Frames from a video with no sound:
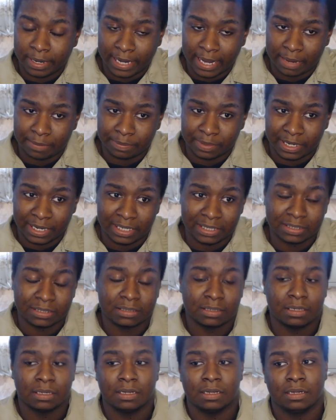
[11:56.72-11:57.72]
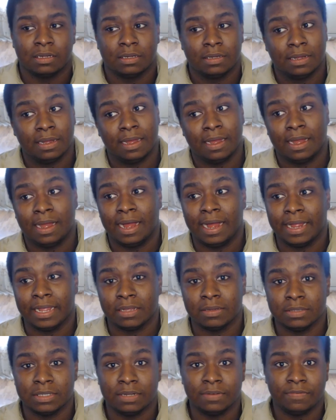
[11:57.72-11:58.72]
my gameplays. I
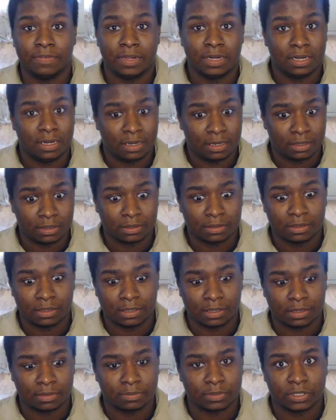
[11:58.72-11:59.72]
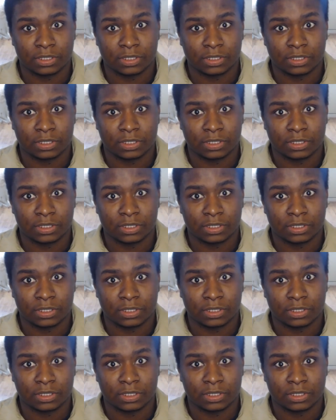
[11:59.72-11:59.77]
use Nvidia, um,